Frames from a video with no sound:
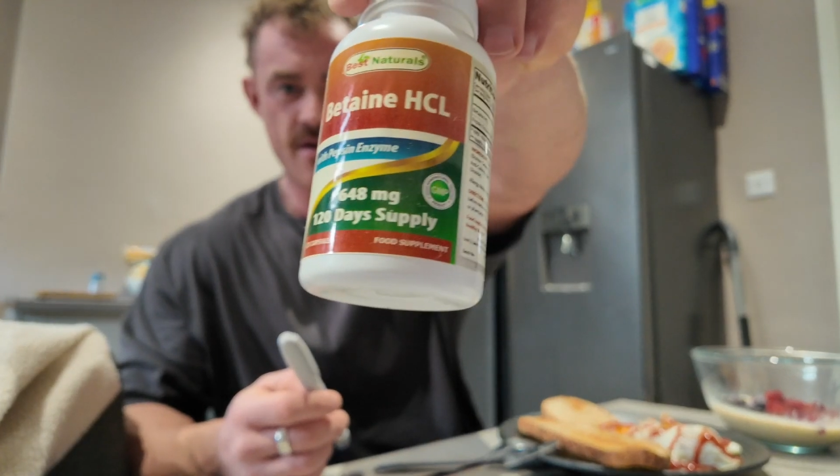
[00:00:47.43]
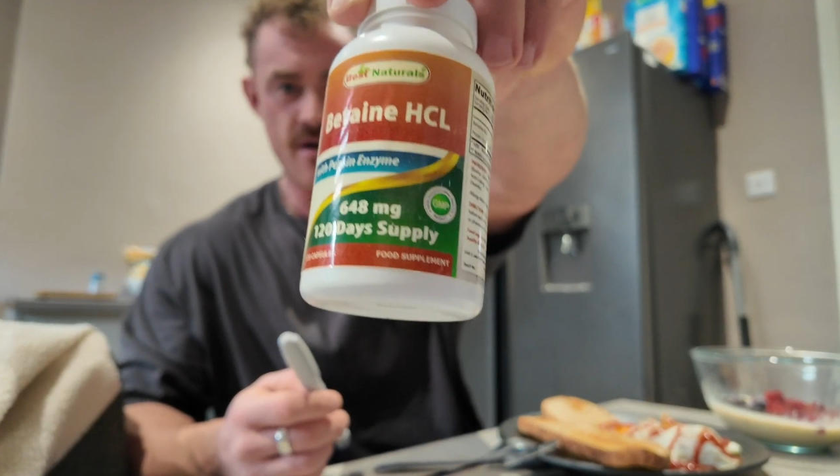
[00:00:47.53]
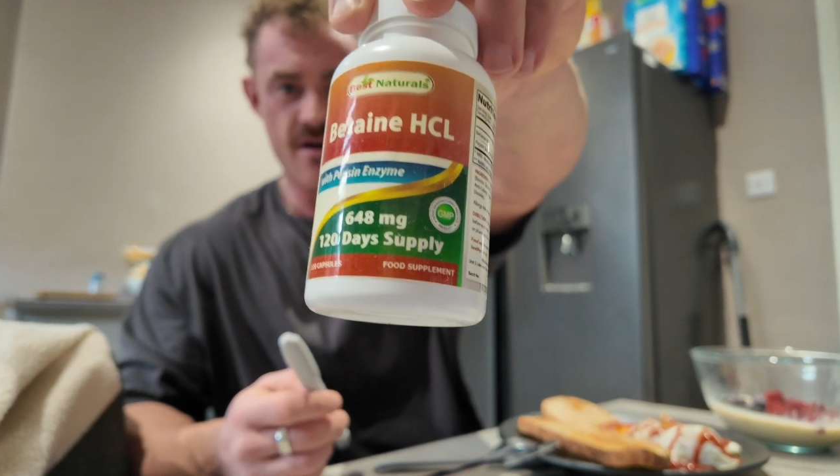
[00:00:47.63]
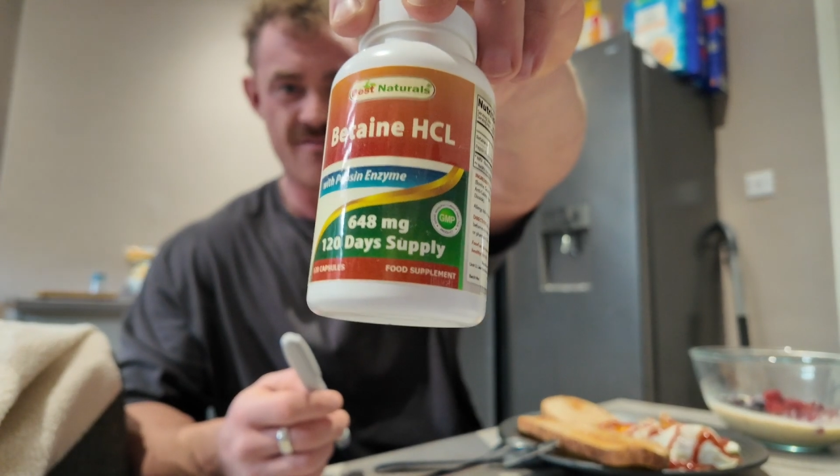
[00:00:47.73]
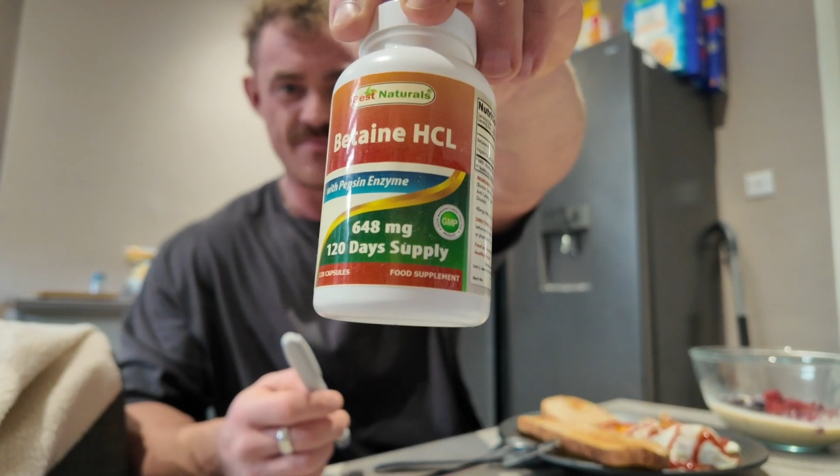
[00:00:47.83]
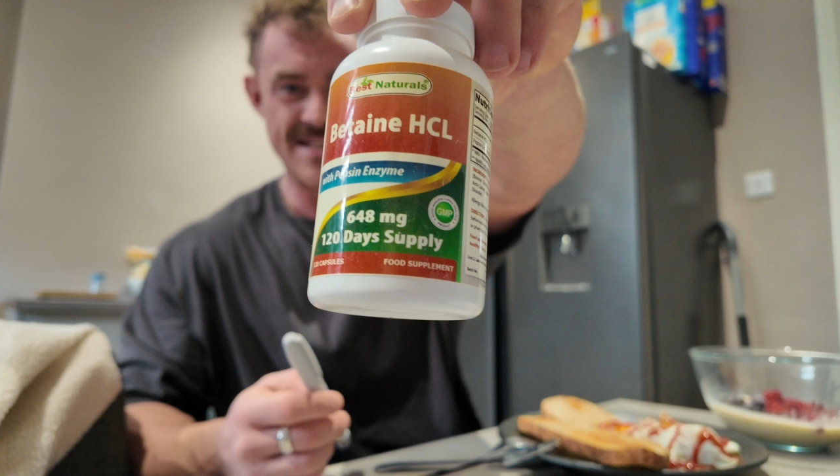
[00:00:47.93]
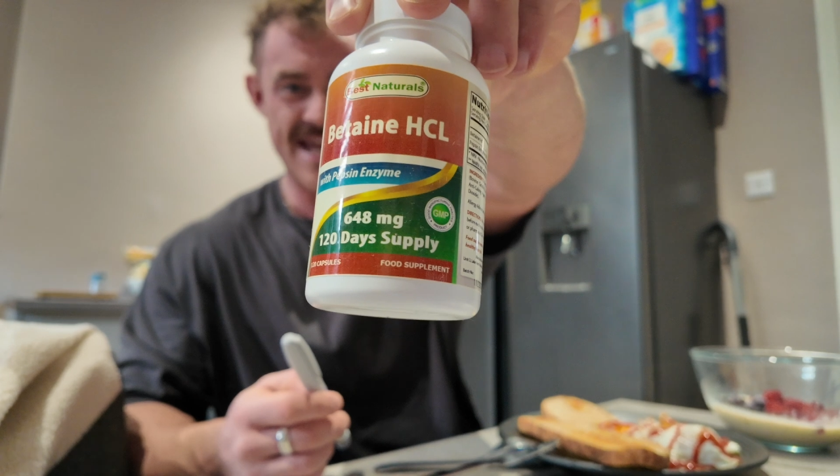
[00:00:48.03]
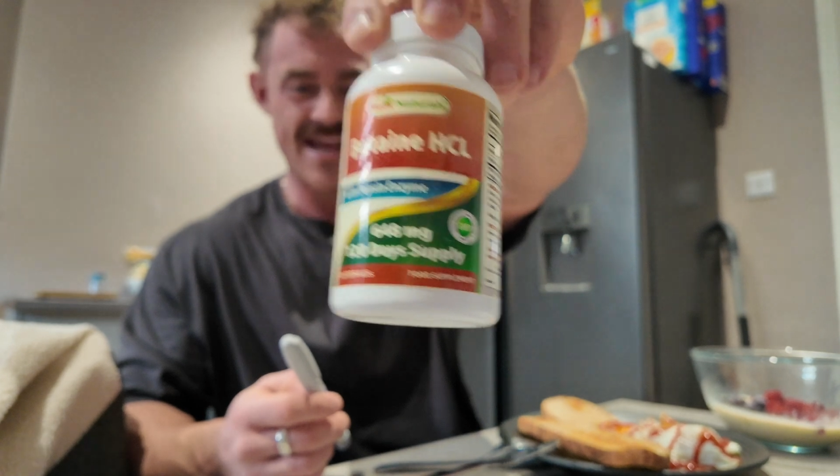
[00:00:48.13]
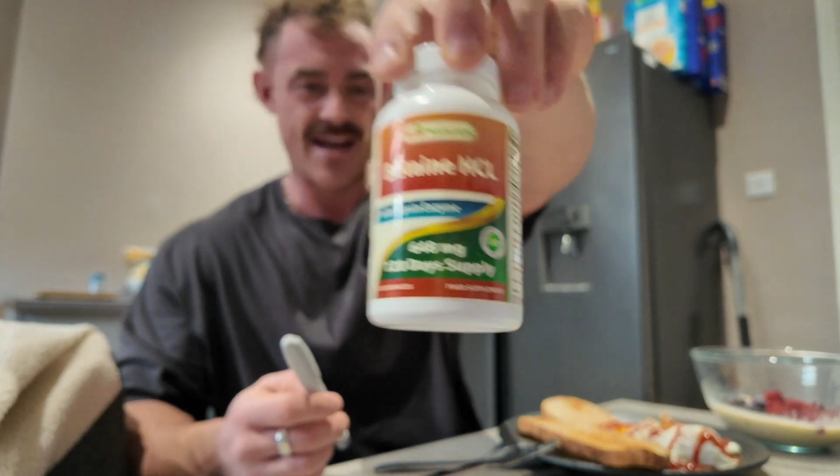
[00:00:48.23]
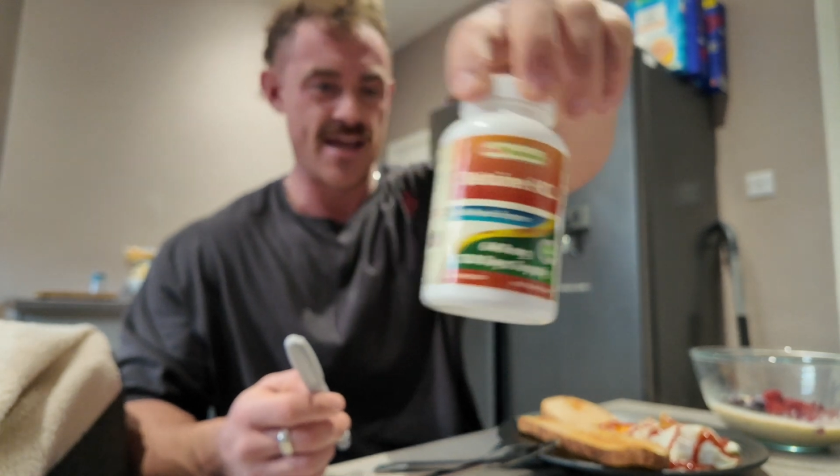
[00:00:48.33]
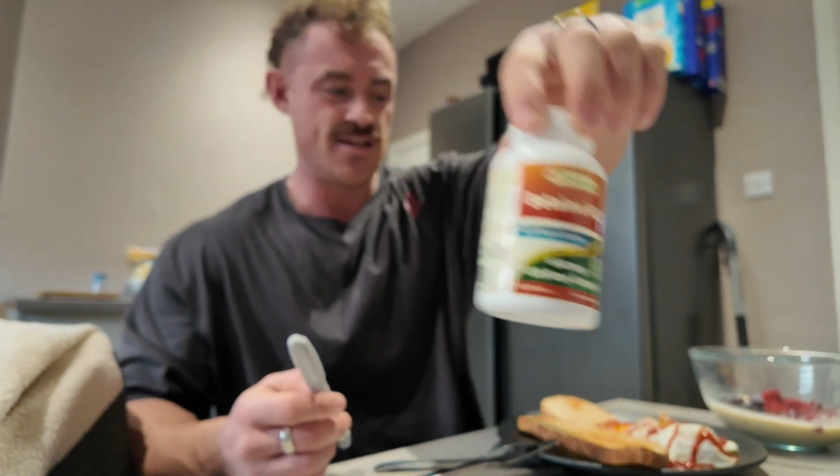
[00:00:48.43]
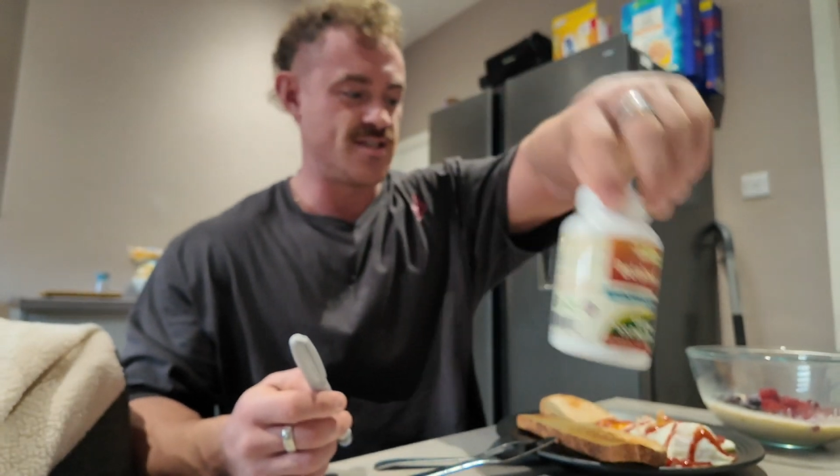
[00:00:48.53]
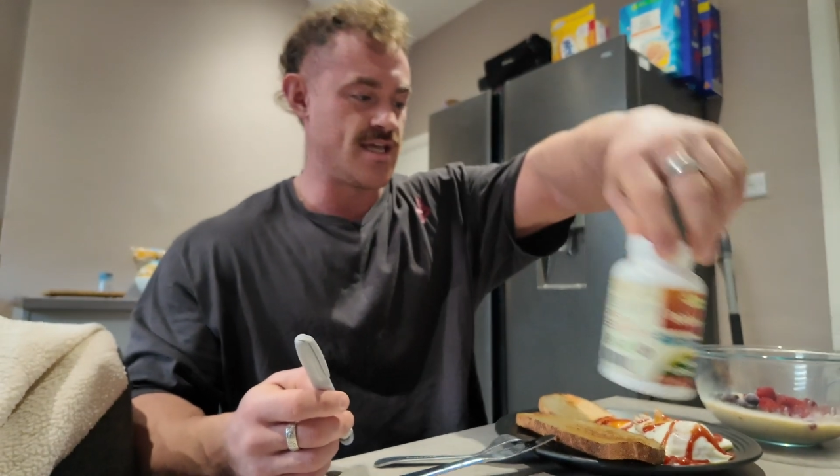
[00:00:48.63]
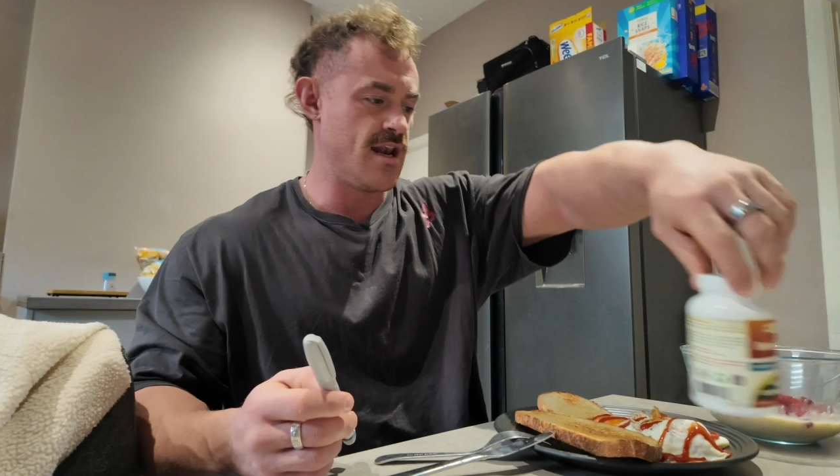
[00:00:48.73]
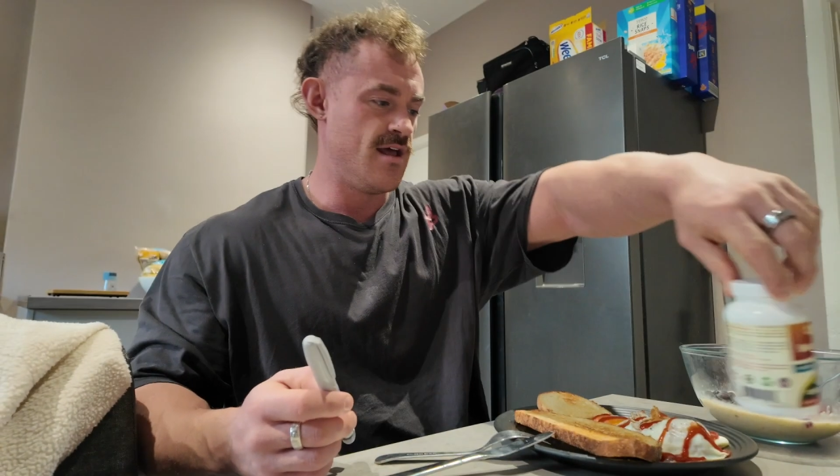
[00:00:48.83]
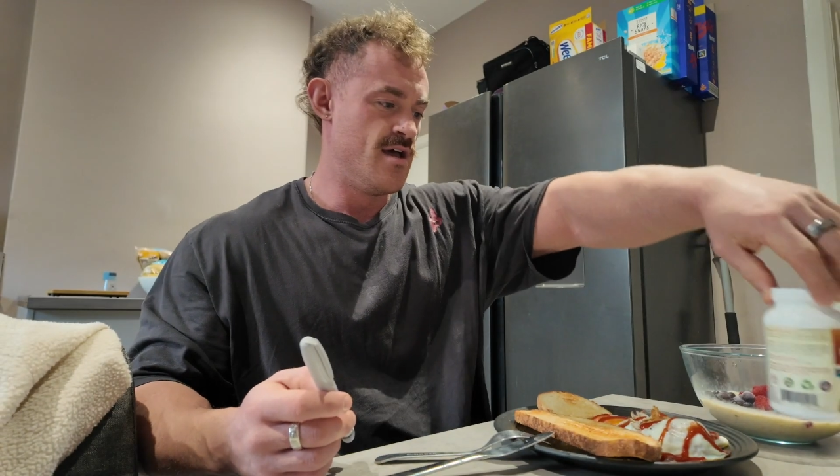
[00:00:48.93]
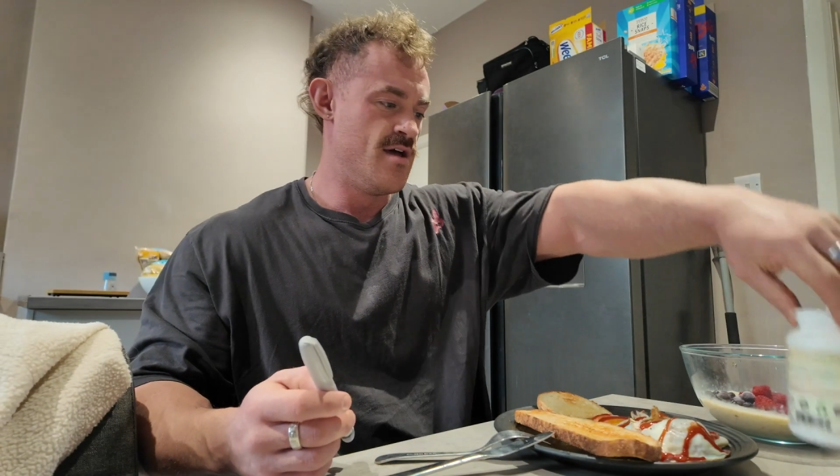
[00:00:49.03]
of betaine HDL